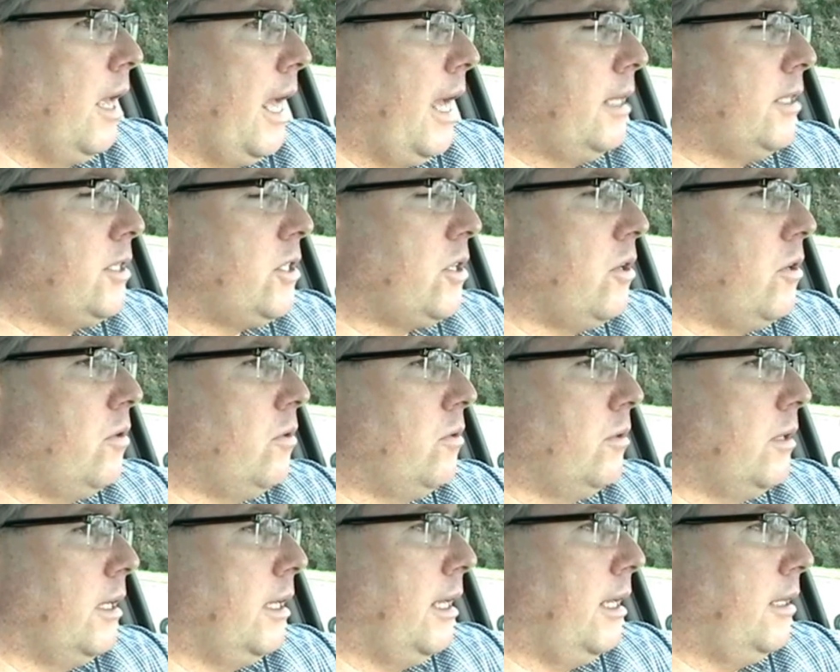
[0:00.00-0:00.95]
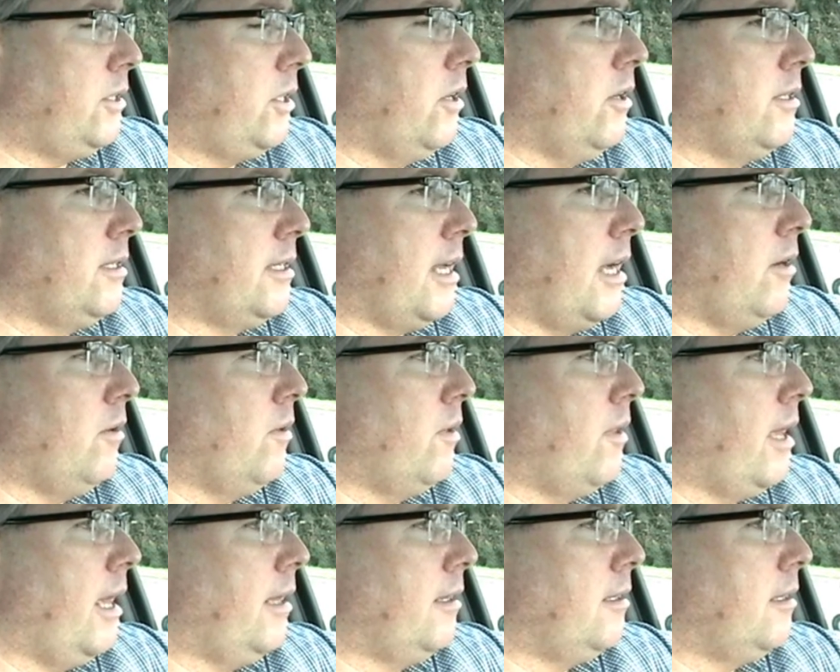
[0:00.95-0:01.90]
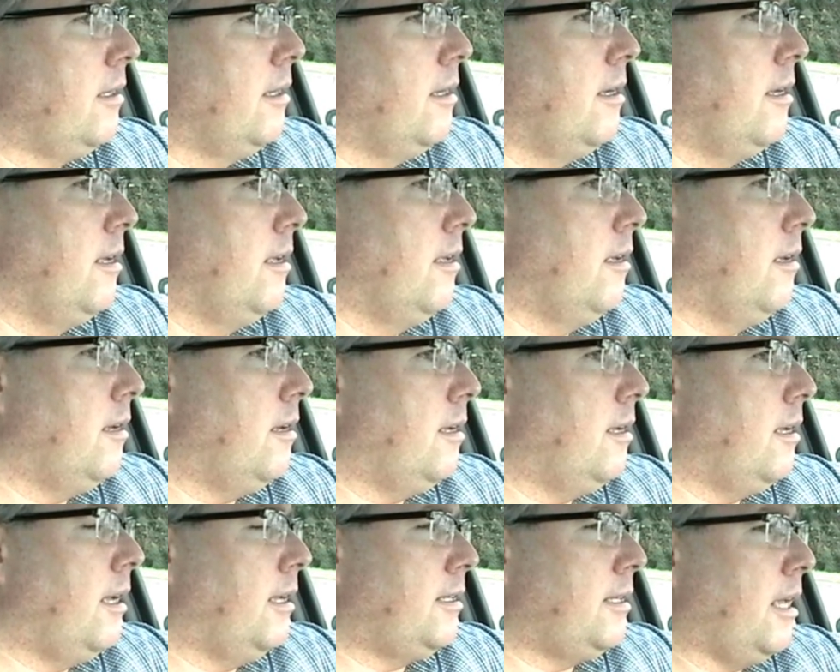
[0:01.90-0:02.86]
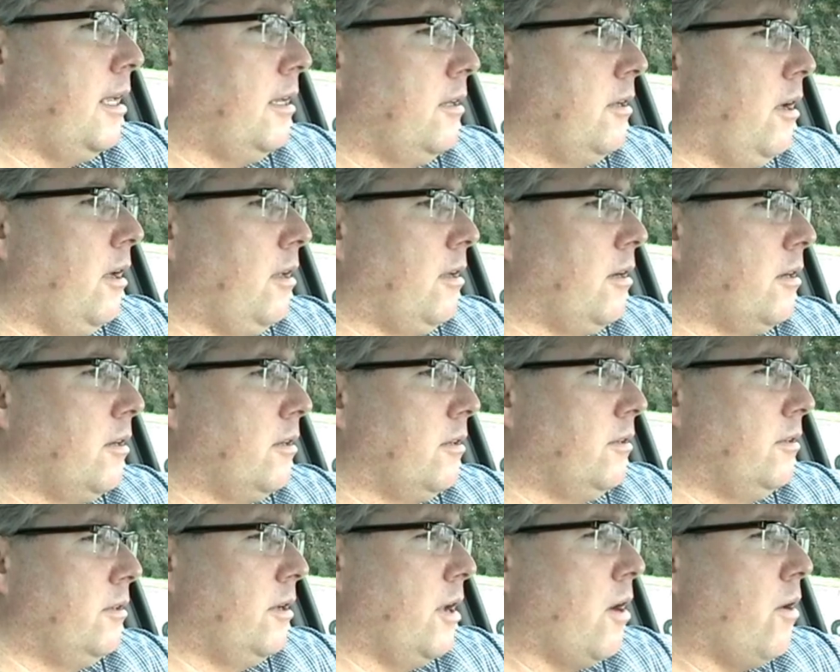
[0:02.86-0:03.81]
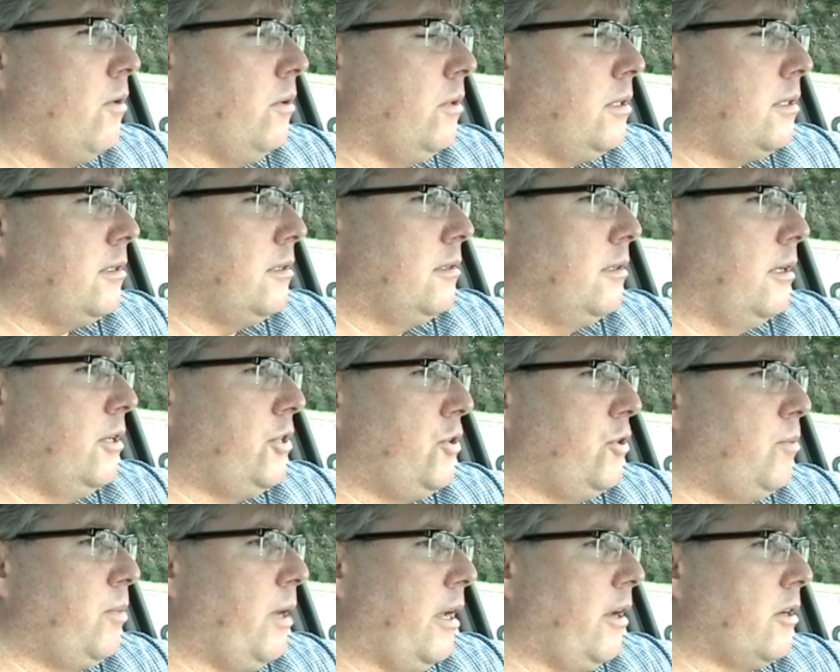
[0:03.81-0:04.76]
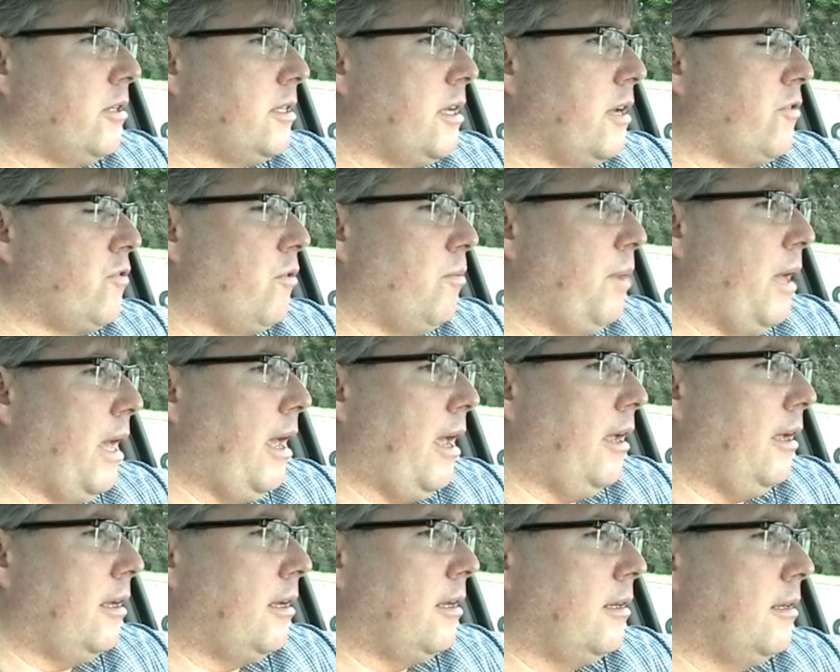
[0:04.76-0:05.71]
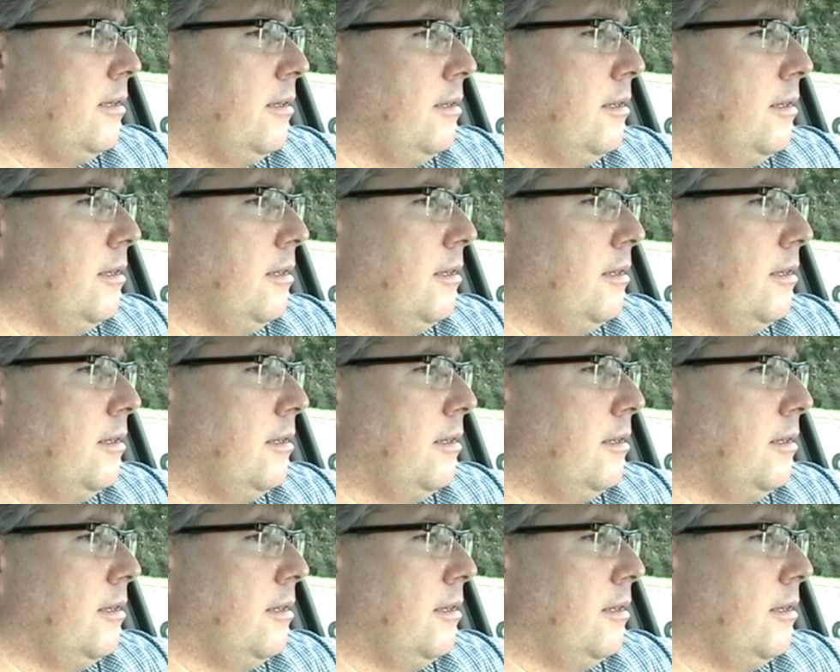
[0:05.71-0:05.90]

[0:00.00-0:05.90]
And so it turns out that a $10 note issued by your central bank